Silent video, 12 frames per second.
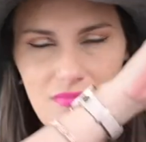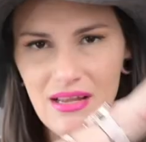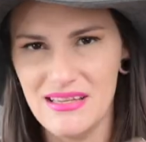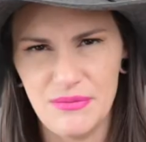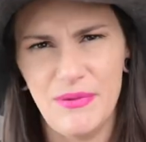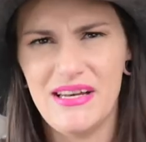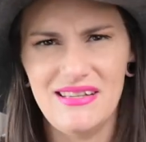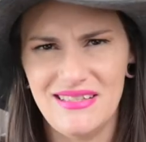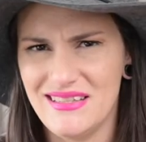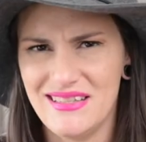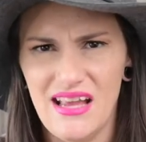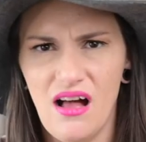It's been in
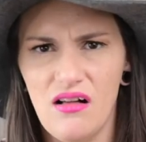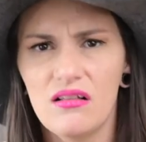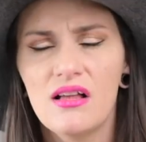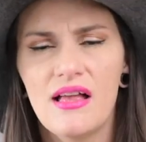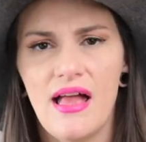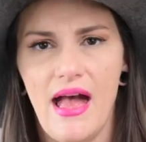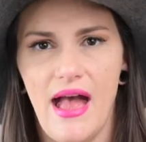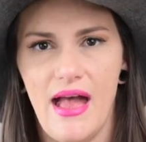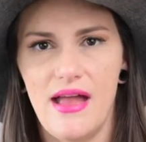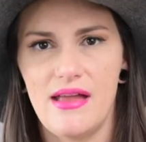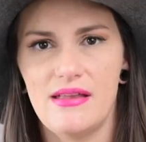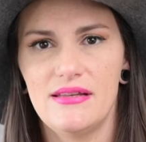TTL
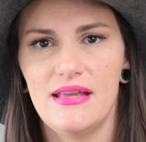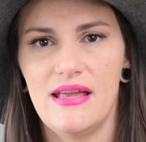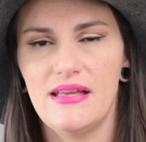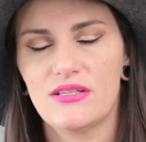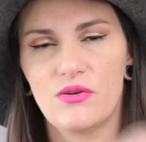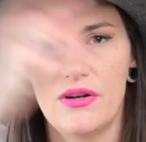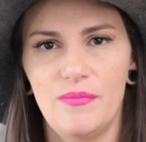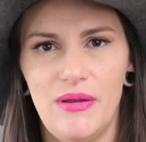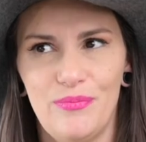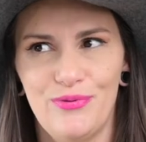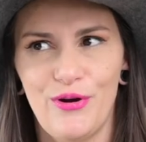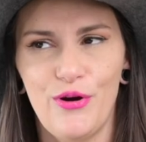and it's going to
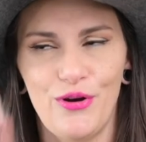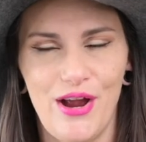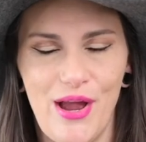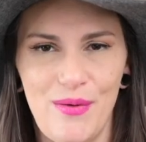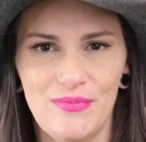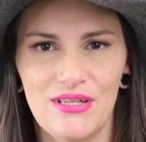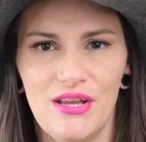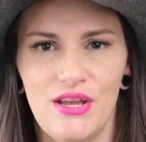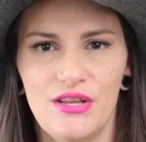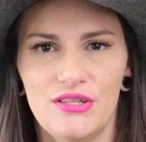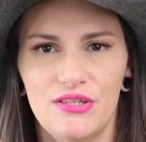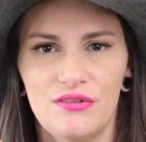be programmed
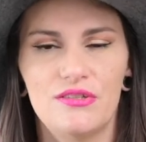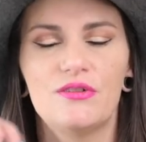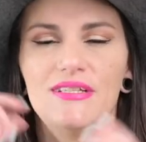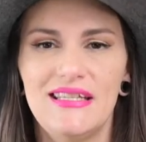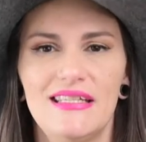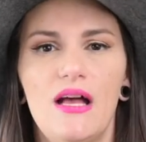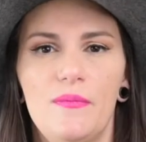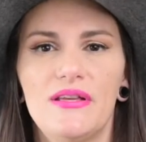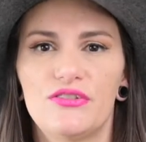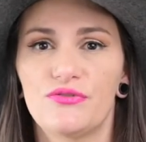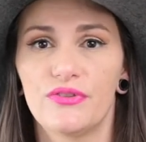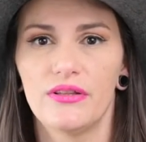to, so TTL
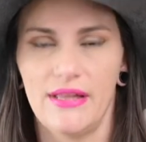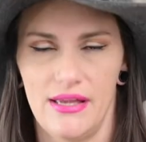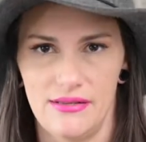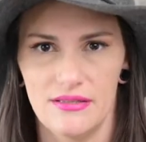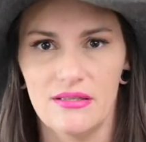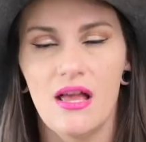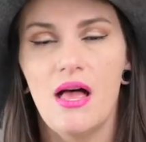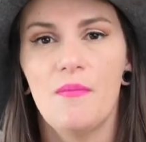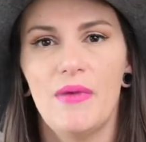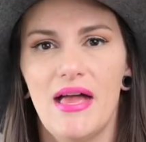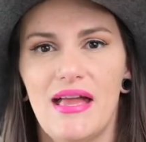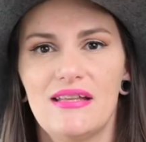means through the lens,
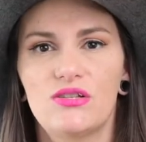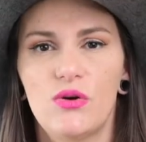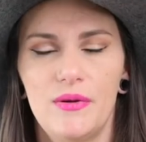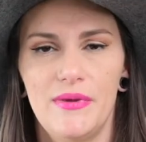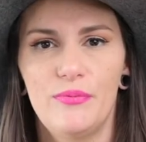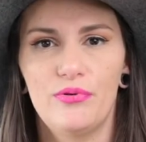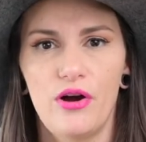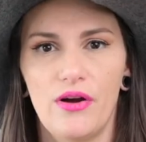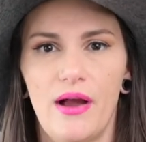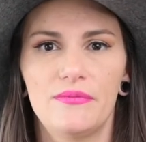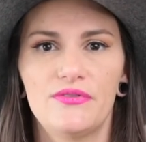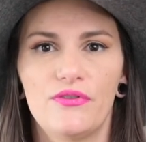but it's going to be
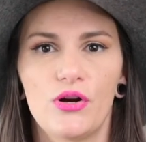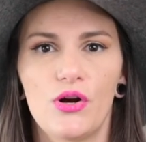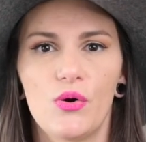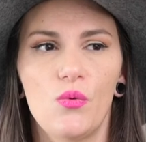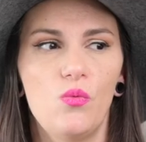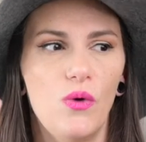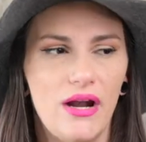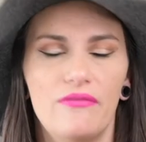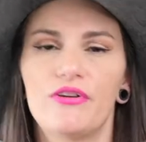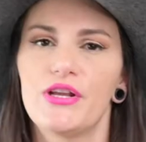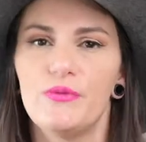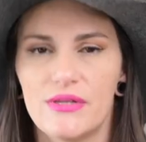programmed for
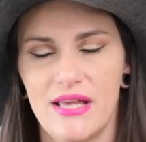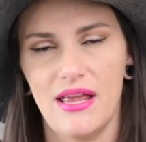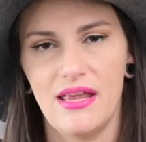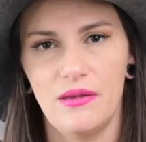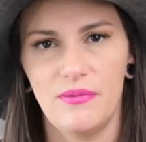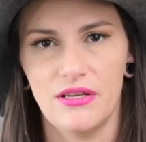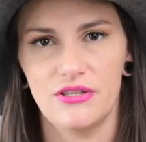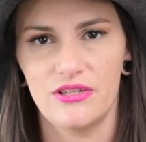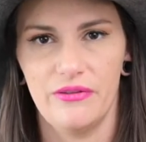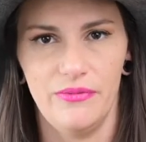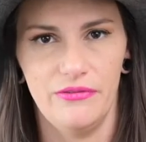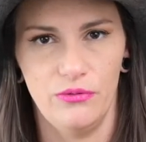whatever you were taking pictures
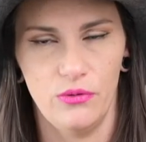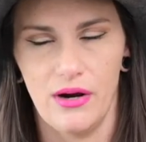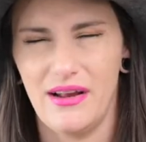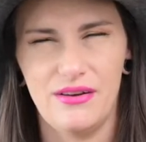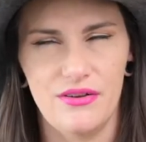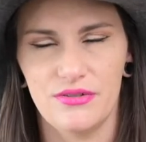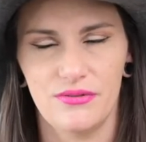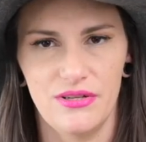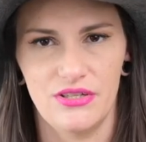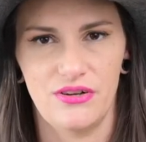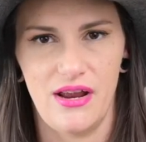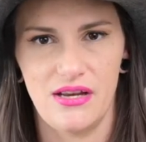of before. I know it's really
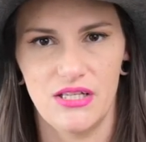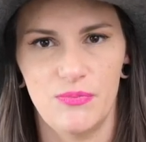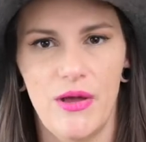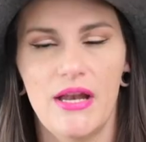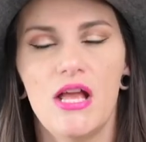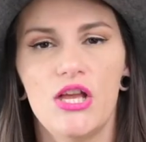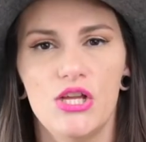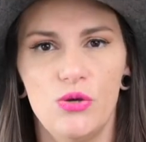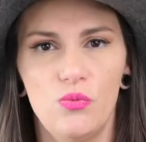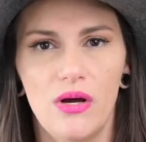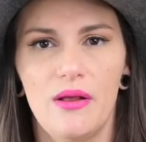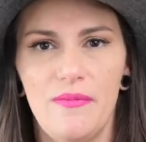strange, but you
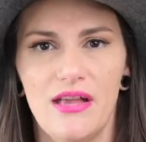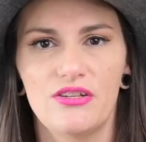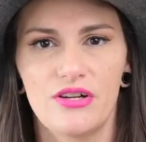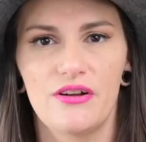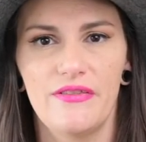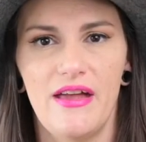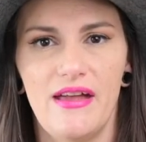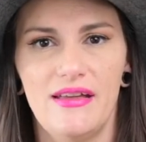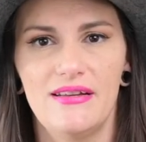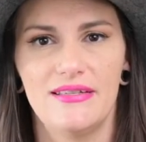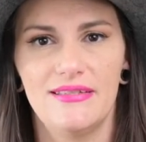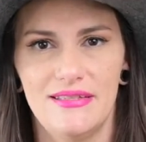wanna make sure that it
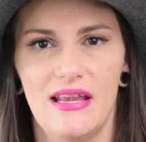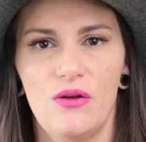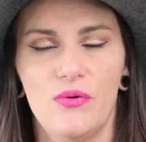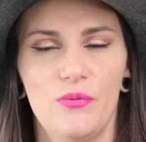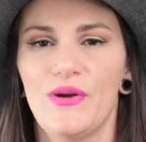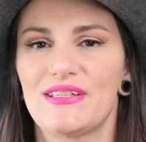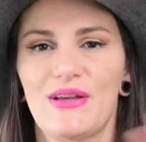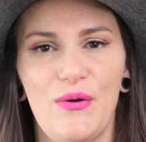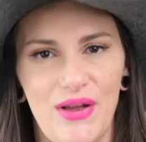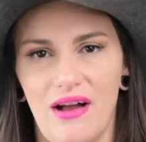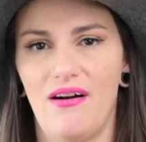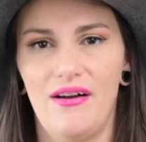is in sync with what's
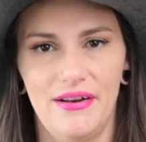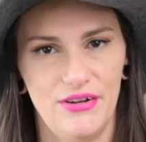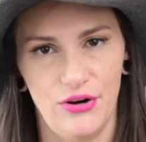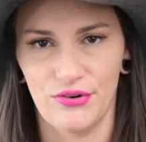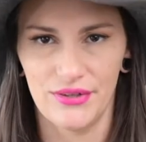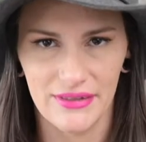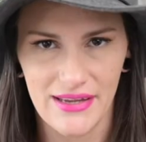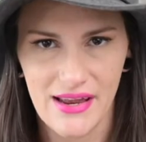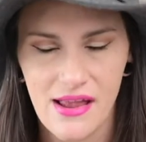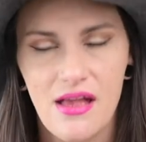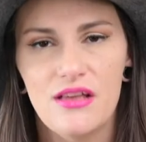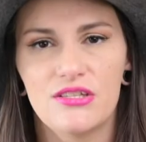going on
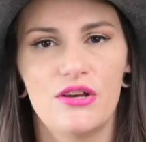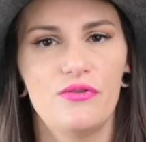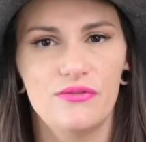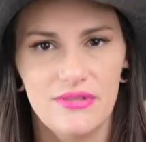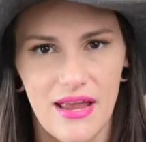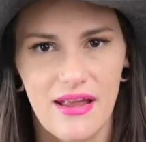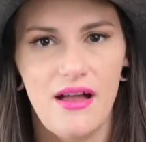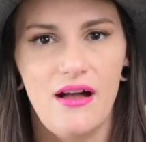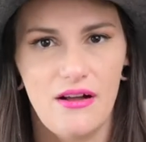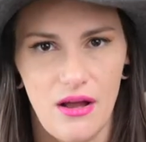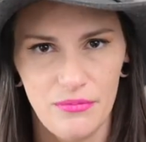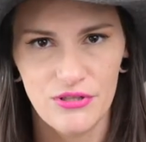currently. So take
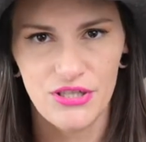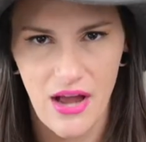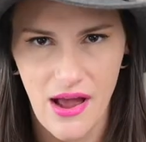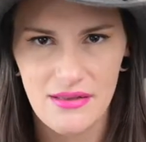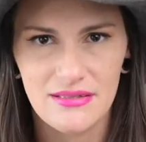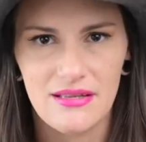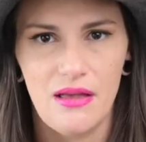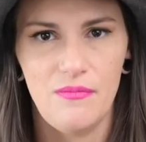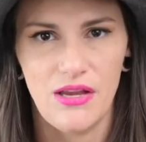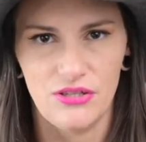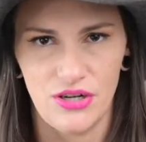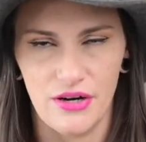a couple shots and
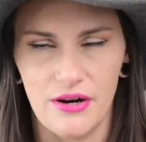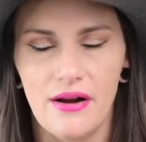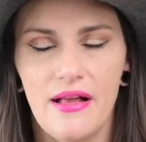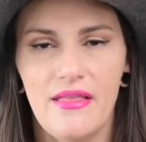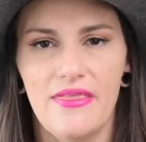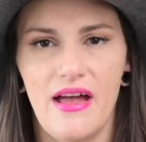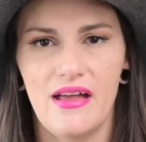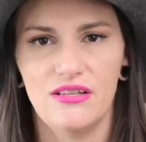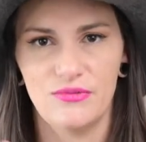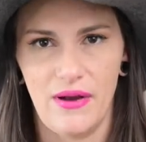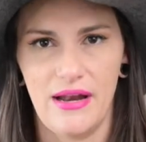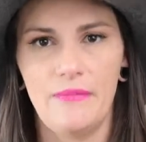make sure that
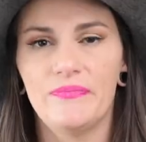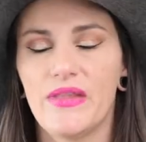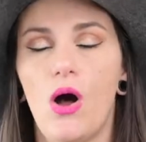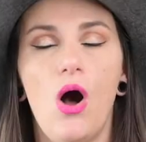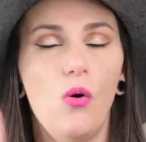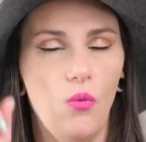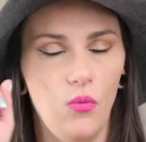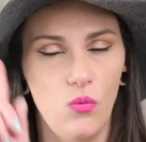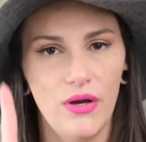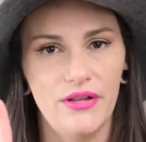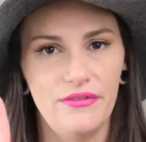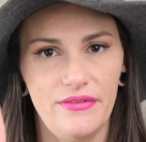it's ready. Now, oh,
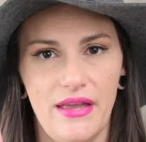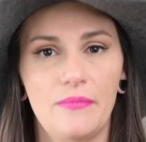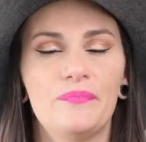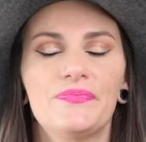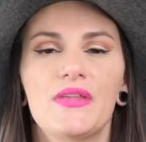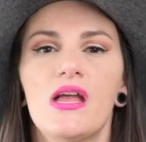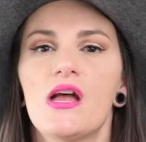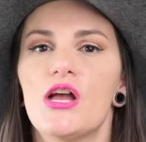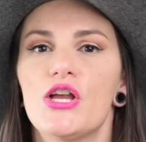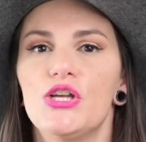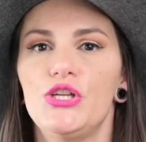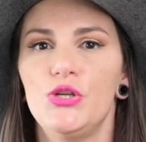one other thing
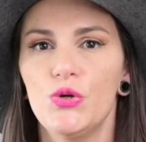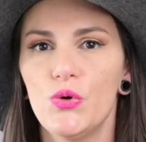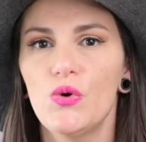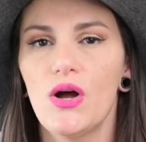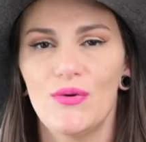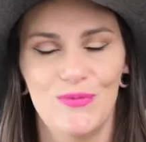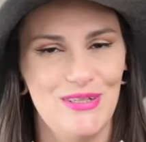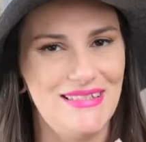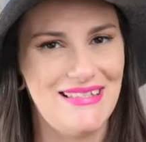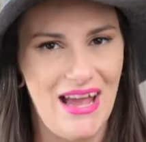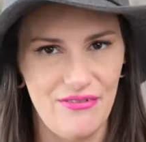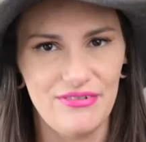you will
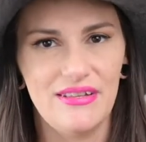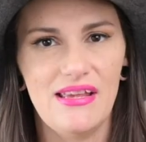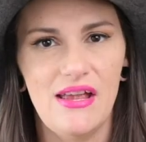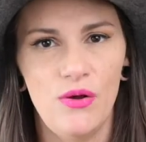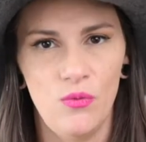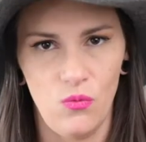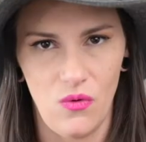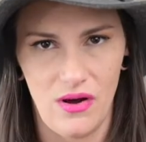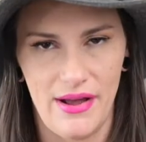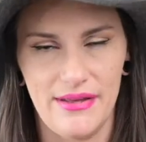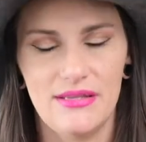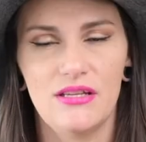definitely
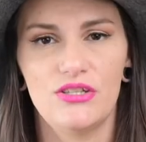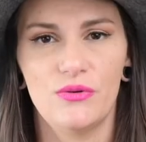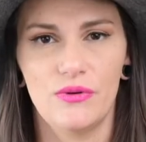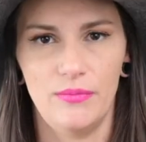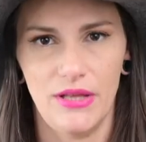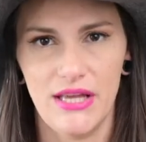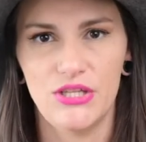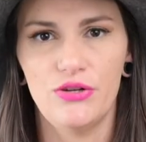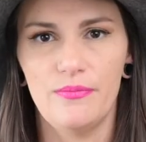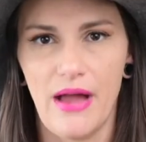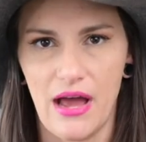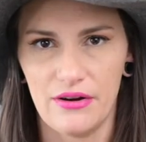want to replace
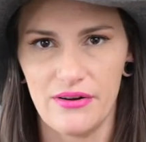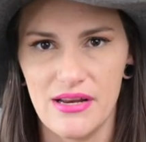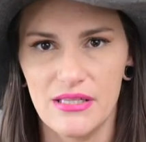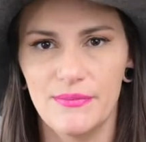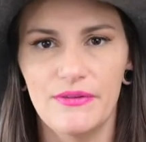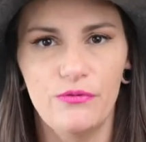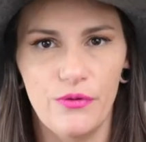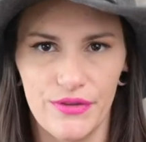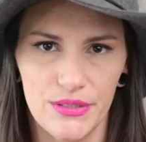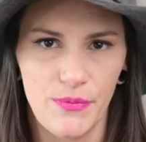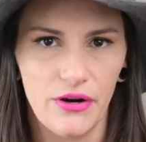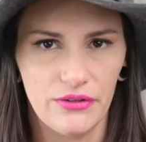your batteries before the
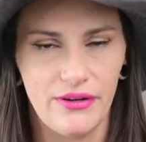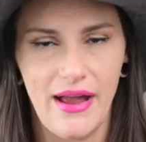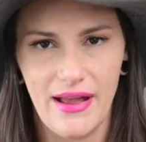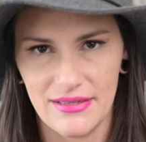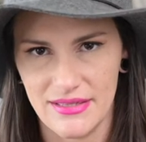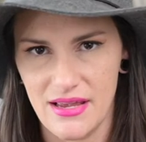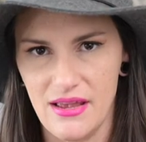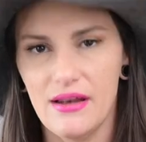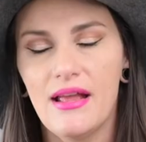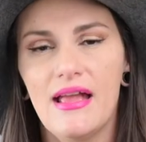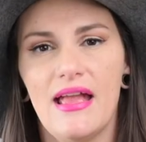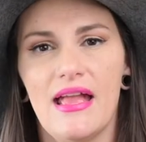sparkler exit
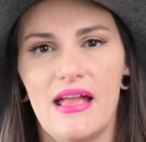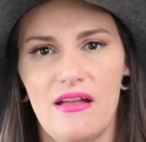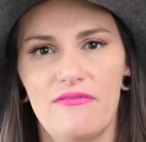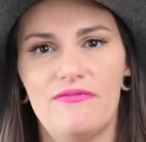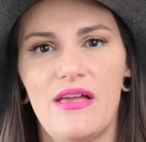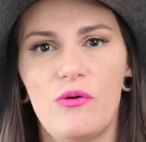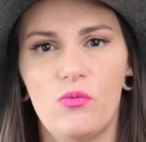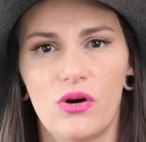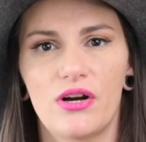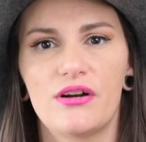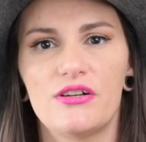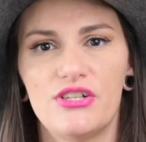if they
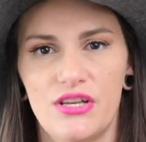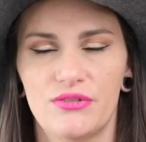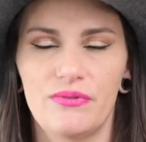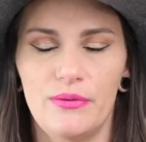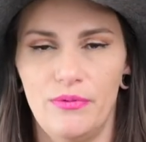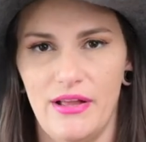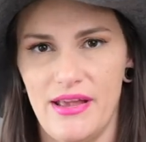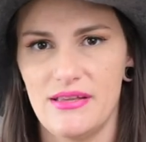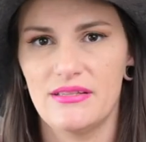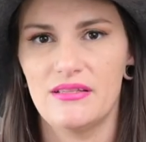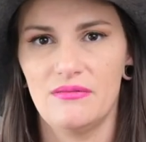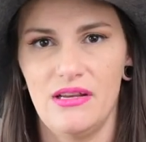weren't just
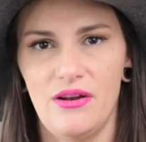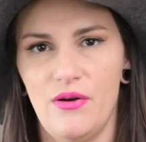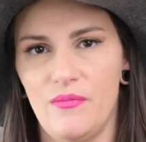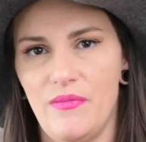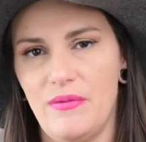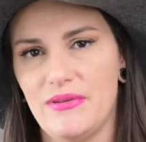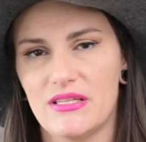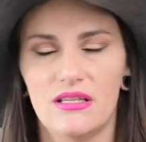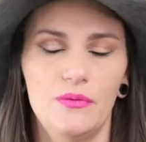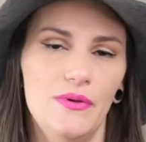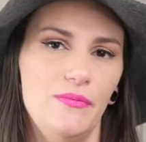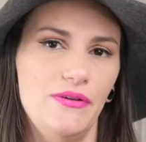replaced, you know, maybe just a
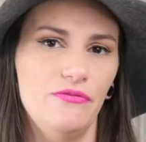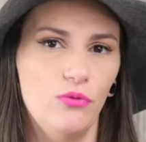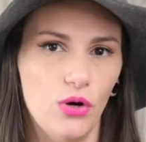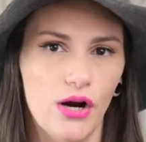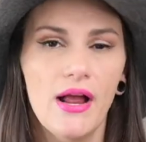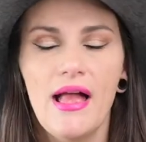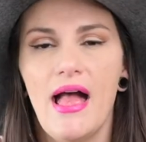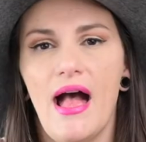little bit before.